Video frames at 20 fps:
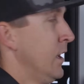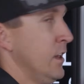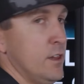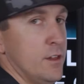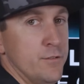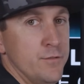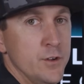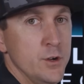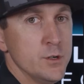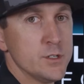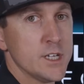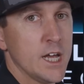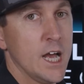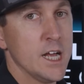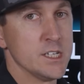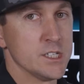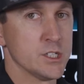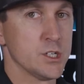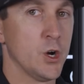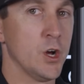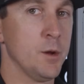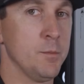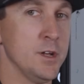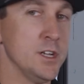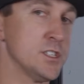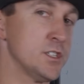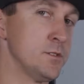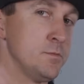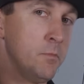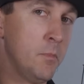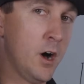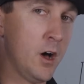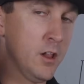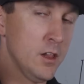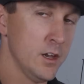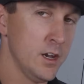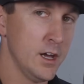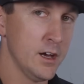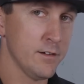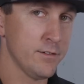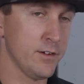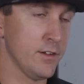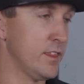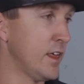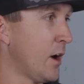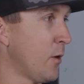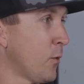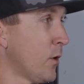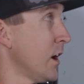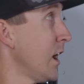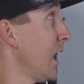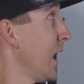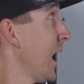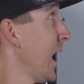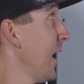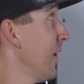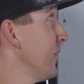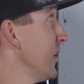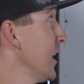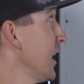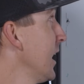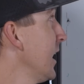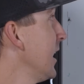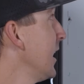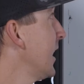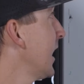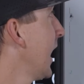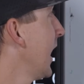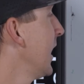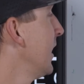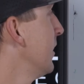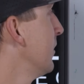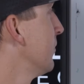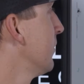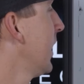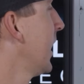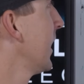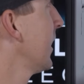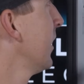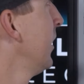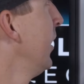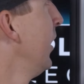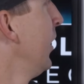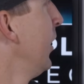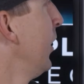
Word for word: The fuse size is going to be small enough that we're not having any kind of like